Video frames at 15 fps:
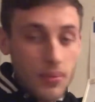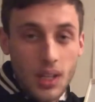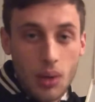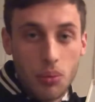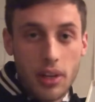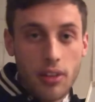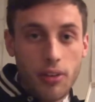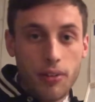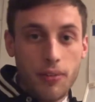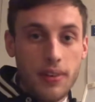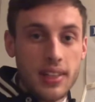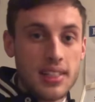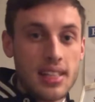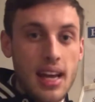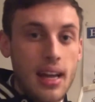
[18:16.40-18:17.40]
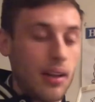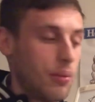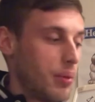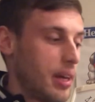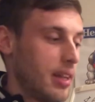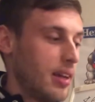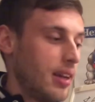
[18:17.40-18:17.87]
whether it fits that and
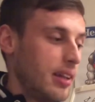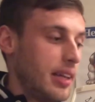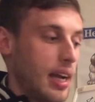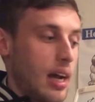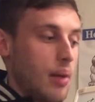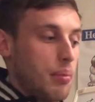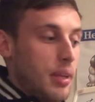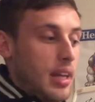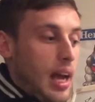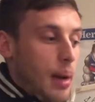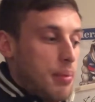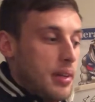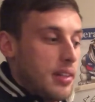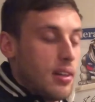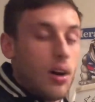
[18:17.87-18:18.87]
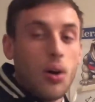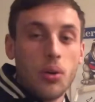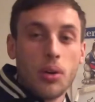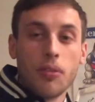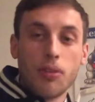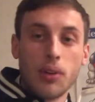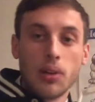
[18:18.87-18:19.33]
whether, I'd be happy to hold
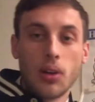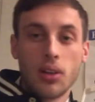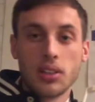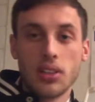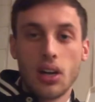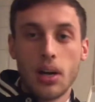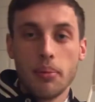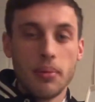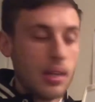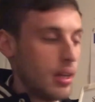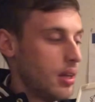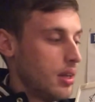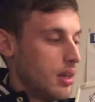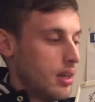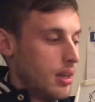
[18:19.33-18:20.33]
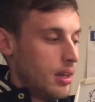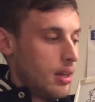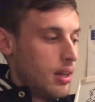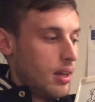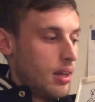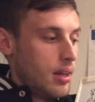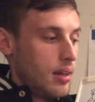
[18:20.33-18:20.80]
it for a long time.
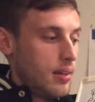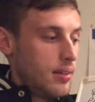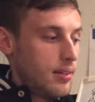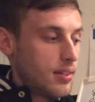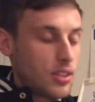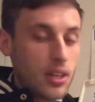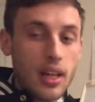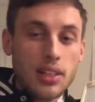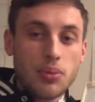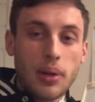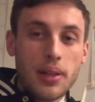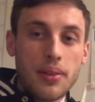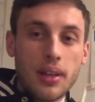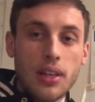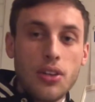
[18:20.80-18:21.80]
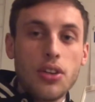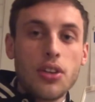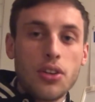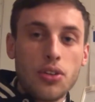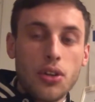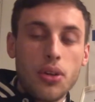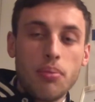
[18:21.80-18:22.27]
So that's one thing you can
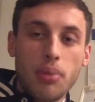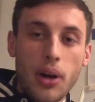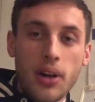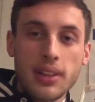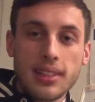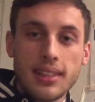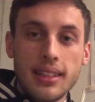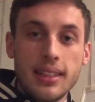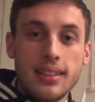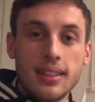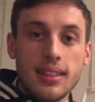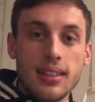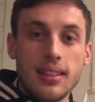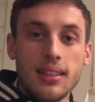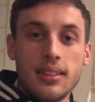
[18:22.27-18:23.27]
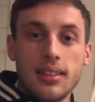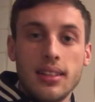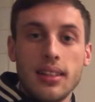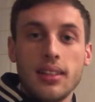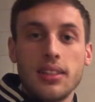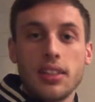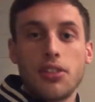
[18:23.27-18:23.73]
do personally
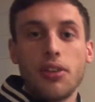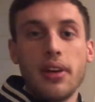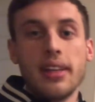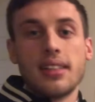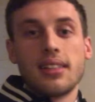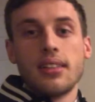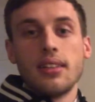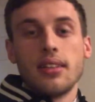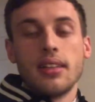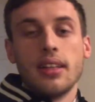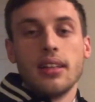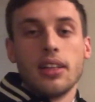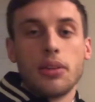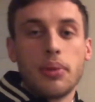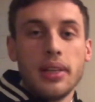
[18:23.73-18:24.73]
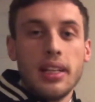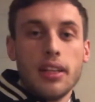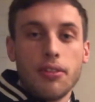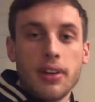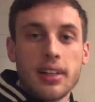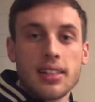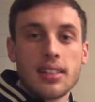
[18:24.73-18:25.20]
to decrease the liquidity
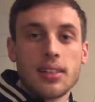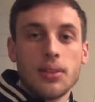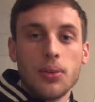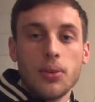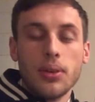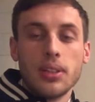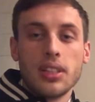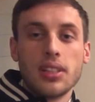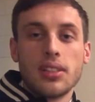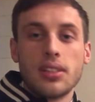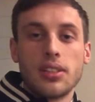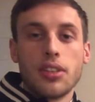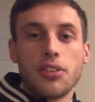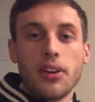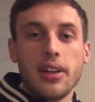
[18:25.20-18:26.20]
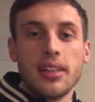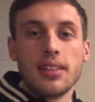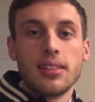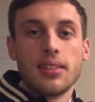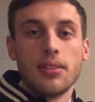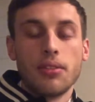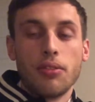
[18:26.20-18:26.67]
risk, or just
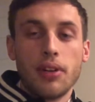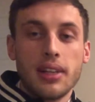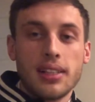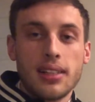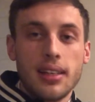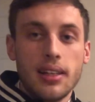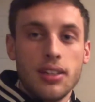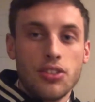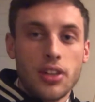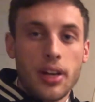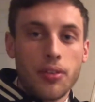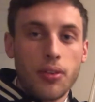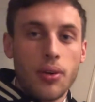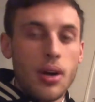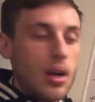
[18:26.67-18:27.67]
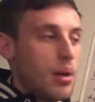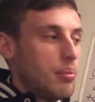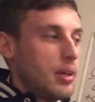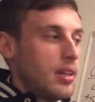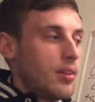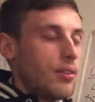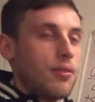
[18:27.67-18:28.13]
decrease risk in general.
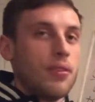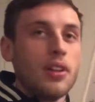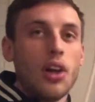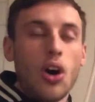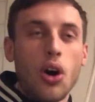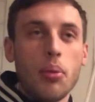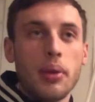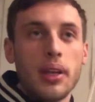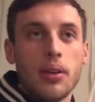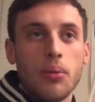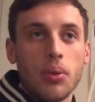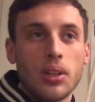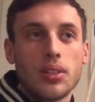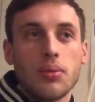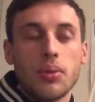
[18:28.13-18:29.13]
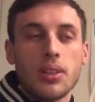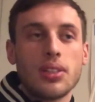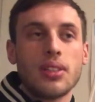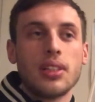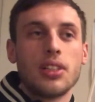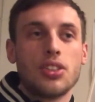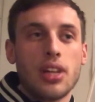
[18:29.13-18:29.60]
But for the hobby, what's
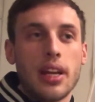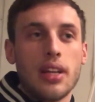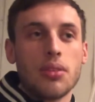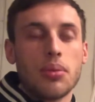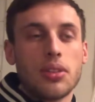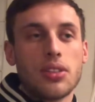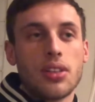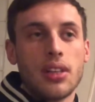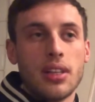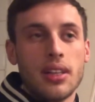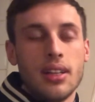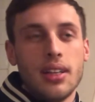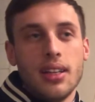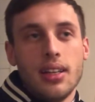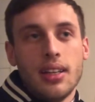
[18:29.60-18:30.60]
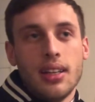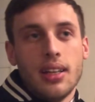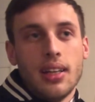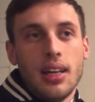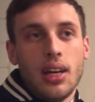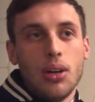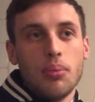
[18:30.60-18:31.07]
going to change? What's going to
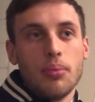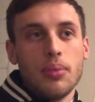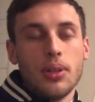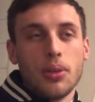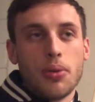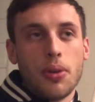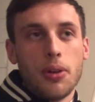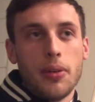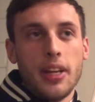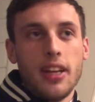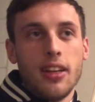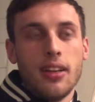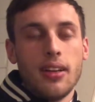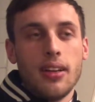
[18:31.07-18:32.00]
help liquidity